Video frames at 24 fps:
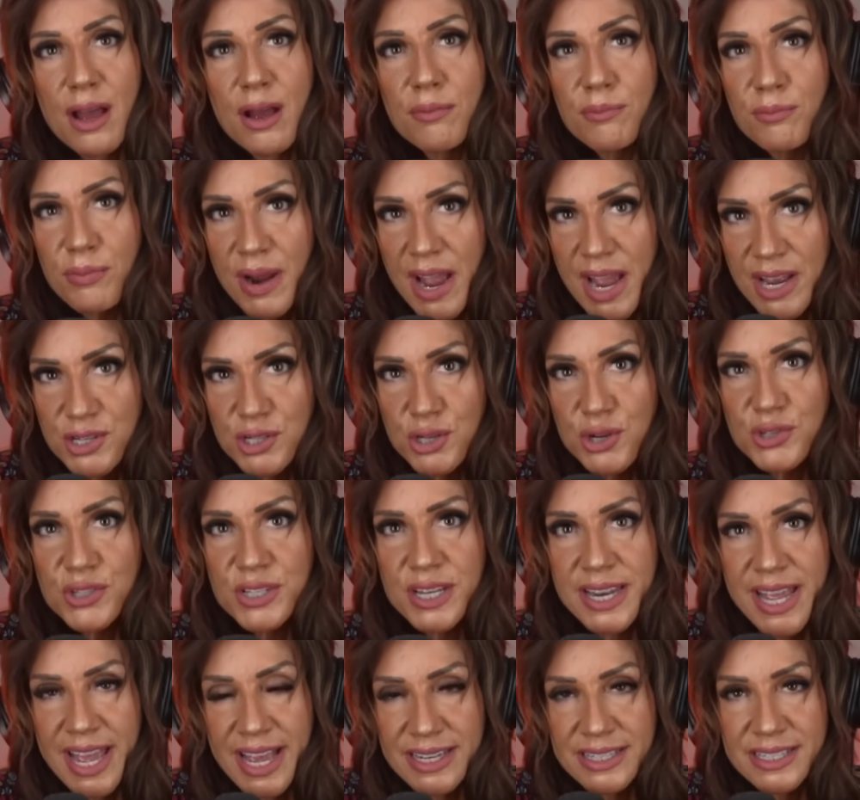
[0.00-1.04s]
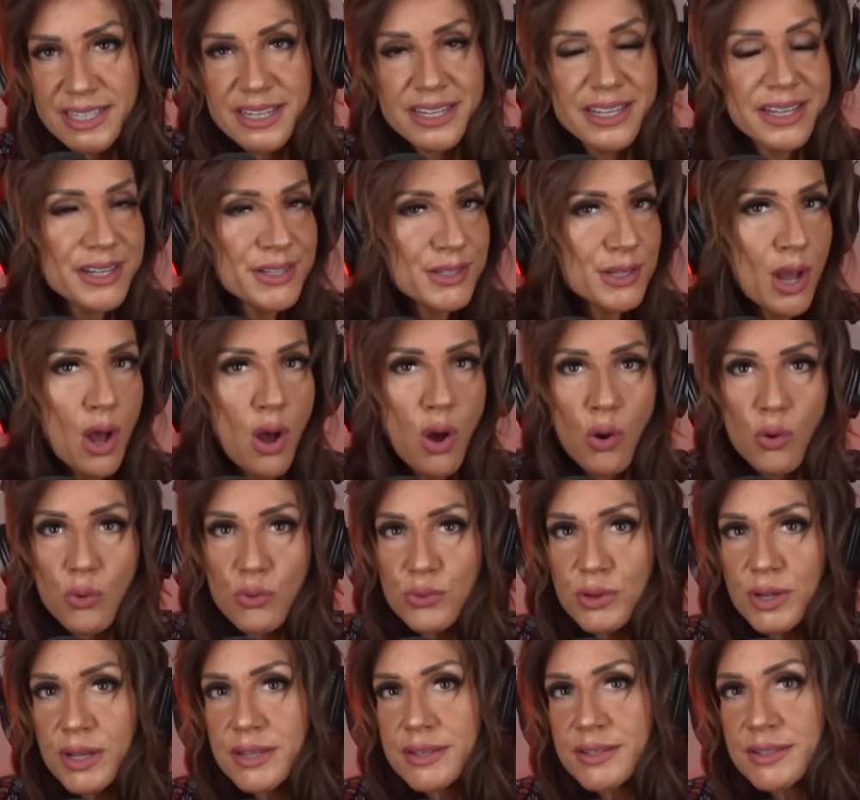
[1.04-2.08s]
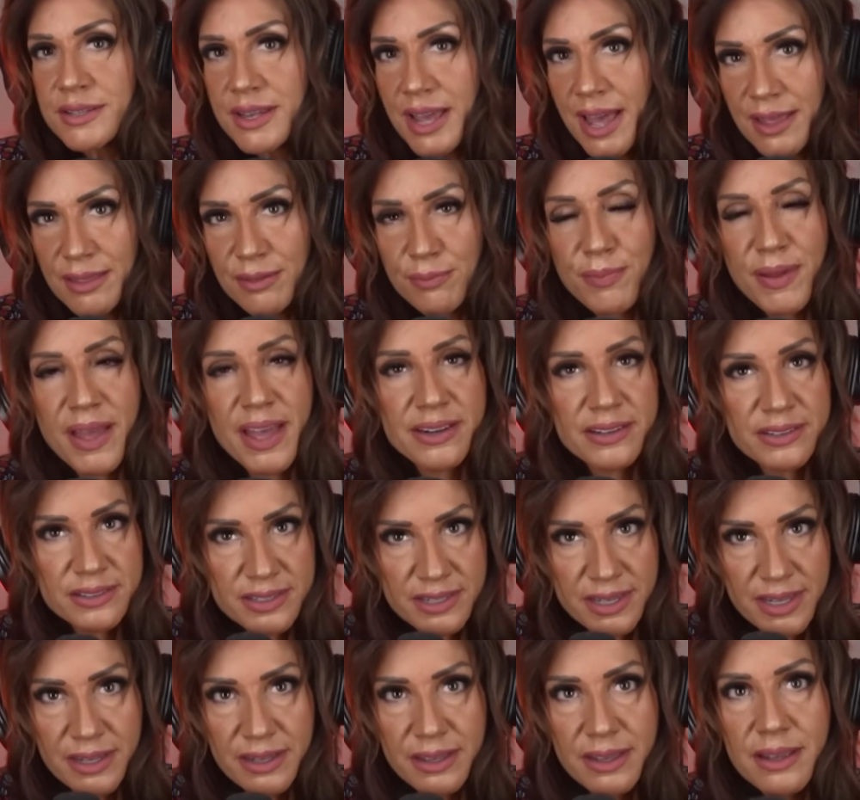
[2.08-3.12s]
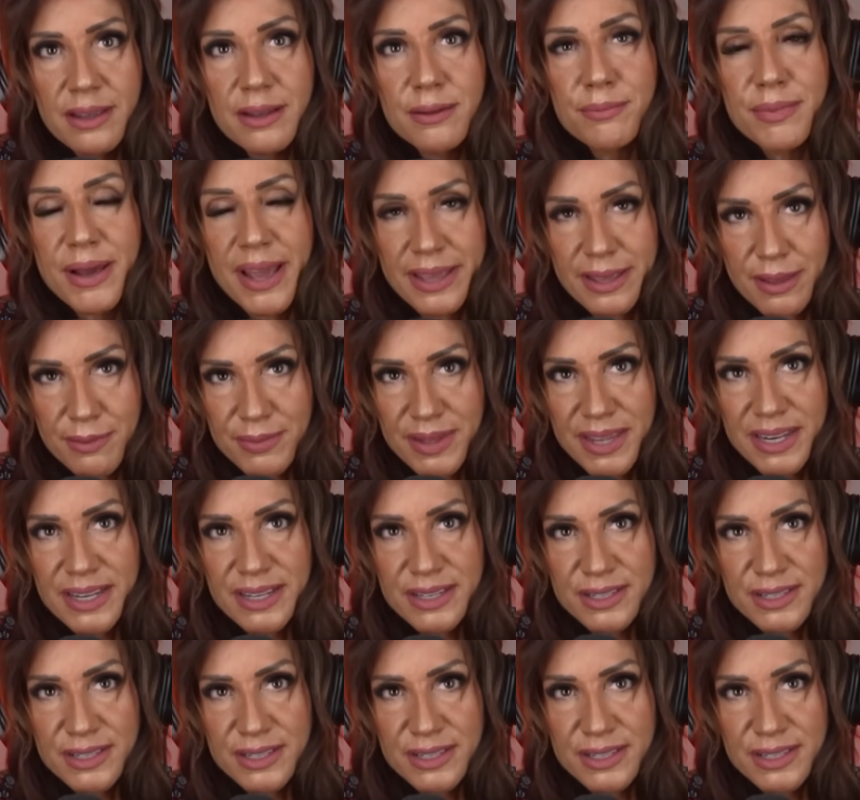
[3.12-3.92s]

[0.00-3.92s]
Brasher's enacted his own death penalty by committing